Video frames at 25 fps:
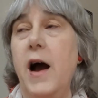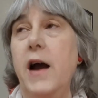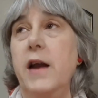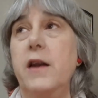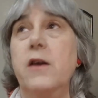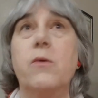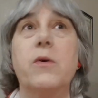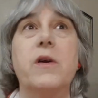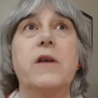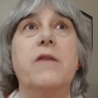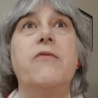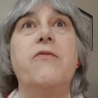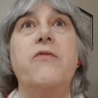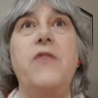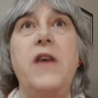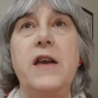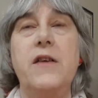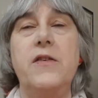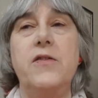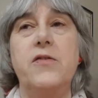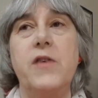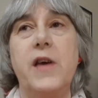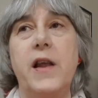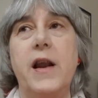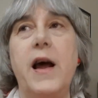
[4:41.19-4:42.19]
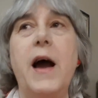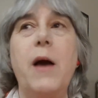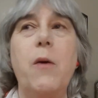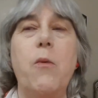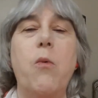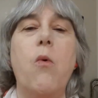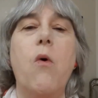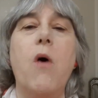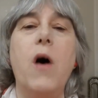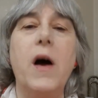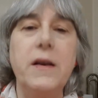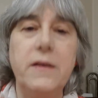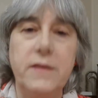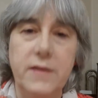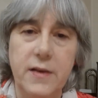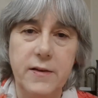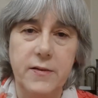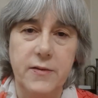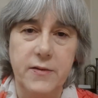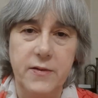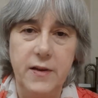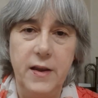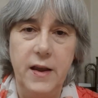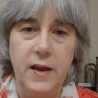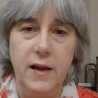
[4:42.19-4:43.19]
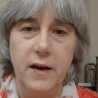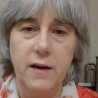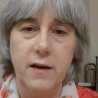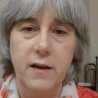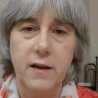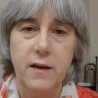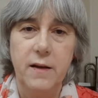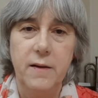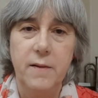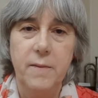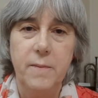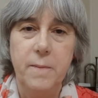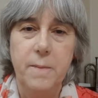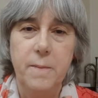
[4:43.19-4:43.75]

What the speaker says: I don't want to face that I want to sin.